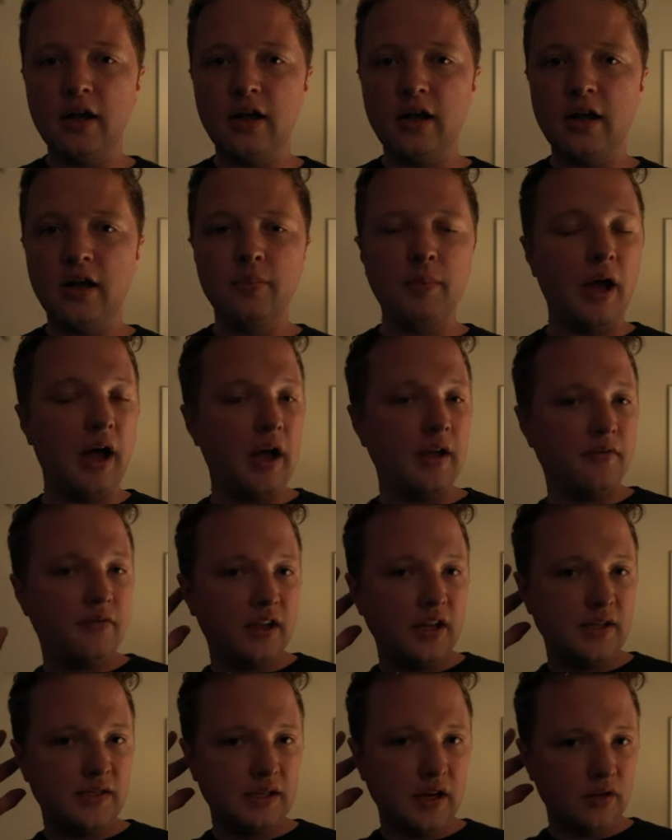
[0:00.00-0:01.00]
I
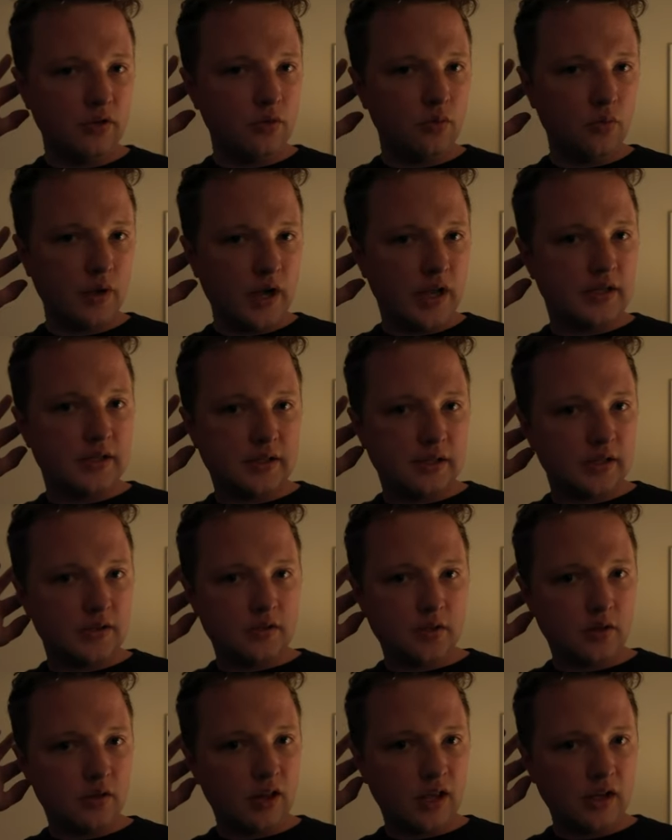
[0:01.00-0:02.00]
fly Southwest, and
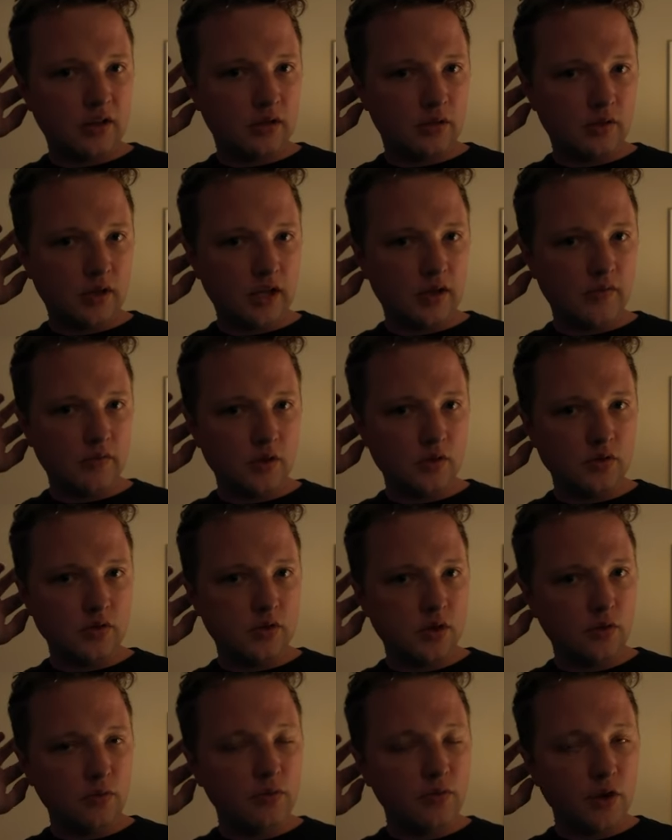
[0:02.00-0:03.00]
so they do give those
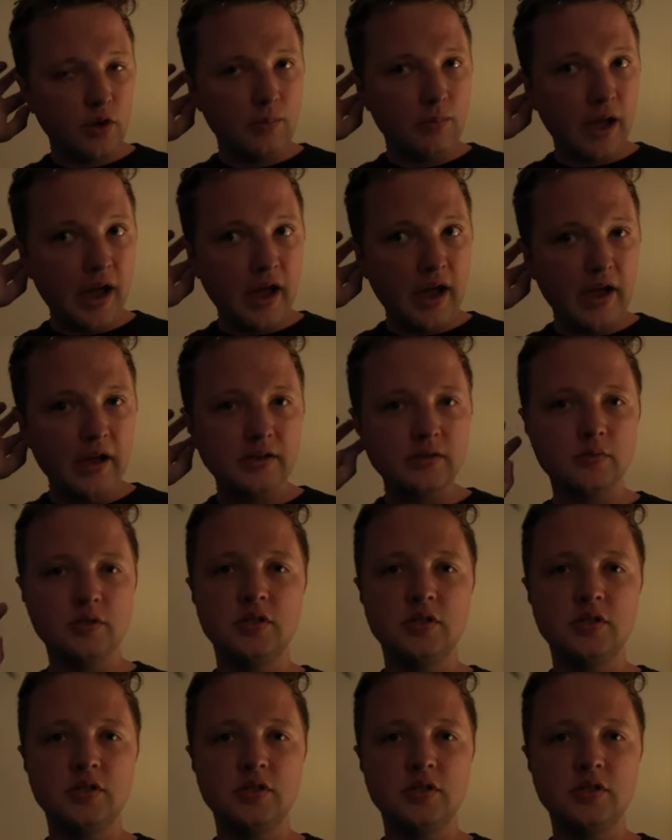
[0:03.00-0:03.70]
two free bags,